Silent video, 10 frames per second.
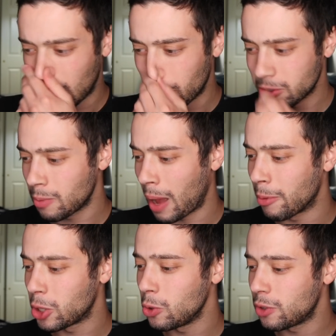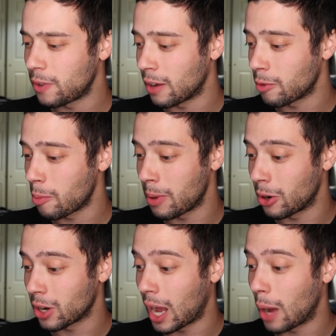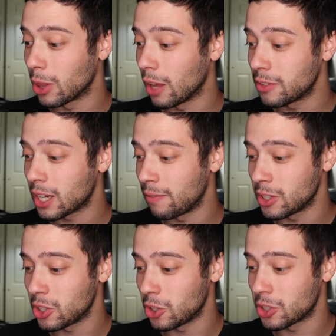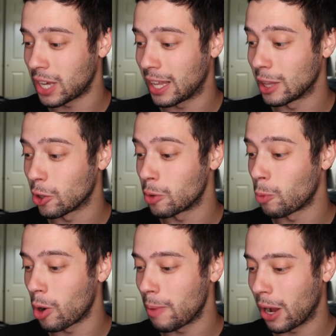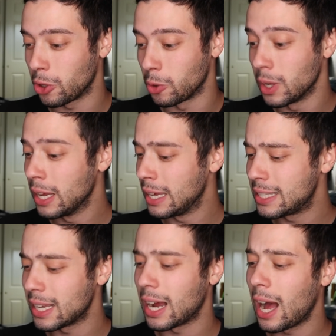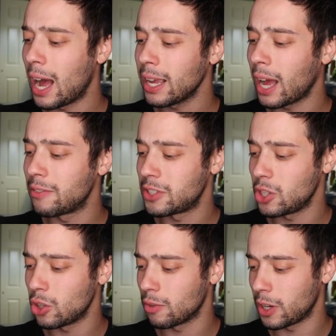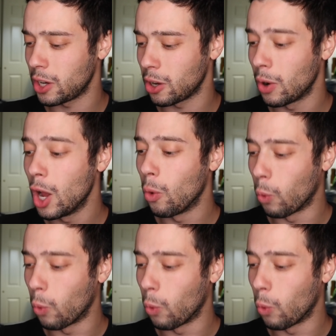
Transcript: I wrote to him, I'm a huge fan from America. I would love to come visit your set and learn more about you. He said, hi, I've seen your video.